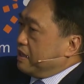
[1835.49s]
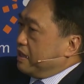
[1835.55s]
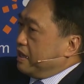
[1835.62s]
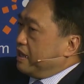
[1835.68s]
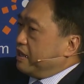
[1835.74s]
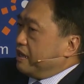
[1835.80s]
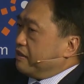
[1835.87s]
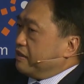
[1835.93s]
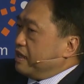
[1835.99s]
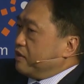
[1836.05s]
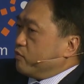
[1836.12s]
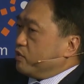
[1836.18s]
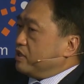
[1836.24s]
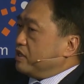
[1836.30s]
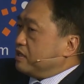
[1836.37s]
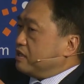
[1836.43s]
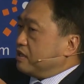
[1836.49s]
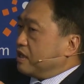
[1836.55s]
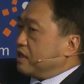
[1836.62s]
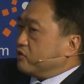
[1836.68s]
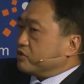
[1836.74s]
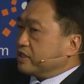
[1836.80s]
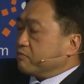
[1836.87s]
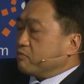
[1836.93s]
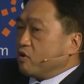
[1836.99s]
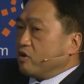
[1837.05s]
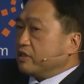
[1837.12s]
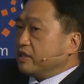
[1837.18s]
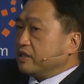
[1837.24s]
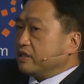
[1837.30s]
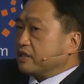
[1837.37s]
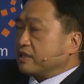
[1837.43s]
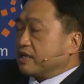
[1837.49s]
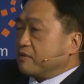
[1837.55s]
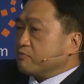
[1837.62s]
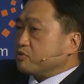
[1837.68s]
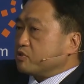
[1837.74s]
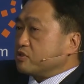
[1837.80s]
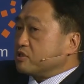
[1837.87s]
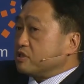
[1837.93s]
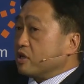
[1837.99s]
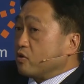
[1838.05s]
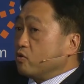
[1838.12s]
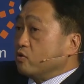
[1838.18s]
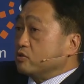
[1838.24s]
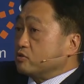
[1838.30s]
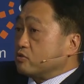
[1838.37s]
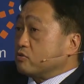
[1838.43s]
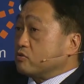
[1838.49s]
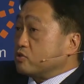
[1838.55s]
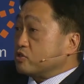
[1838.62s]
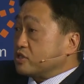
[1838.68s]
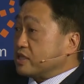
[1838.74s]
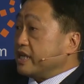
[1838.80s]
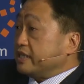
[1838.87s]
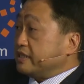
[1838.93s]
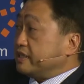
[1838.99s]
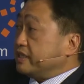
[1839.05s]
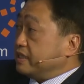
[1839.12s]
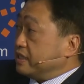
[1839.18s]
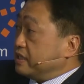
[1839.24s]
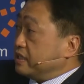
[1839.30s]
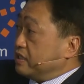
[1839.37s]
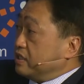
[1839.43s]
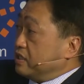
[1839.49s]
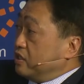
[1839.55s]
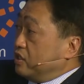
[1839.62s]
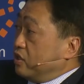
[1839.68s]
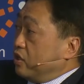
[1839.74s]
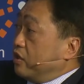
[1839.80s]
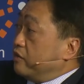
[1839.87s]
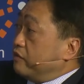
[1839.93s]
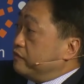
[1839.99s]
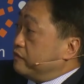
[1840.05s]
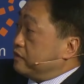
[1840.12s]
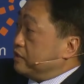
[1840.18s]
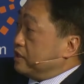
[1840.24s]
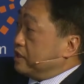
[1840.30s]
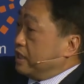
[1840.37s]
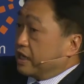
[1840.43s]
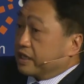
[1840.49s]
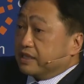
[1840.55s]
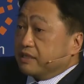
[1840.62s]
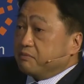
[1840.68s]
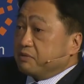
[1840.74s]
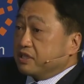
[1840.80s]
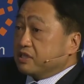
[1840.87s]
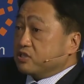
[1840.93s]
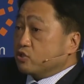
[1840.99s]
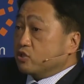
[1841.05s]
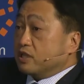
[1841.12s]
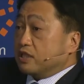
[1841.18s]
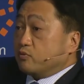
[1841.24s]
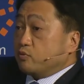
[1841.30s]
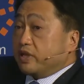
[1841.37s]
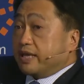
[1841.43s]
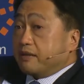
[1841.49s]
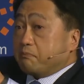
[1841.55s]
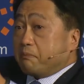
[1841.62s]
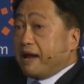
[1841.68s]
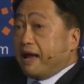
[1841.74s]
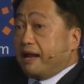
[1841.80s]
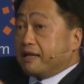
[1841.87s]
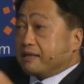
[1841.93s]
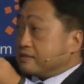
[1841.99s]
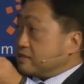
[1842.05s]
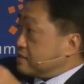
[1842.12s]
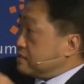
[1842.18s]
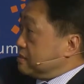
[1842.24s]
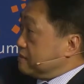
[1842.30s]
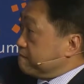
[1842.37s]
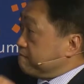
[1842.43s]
And I think we need an accounting model that captures the good to society of activity so that we can balance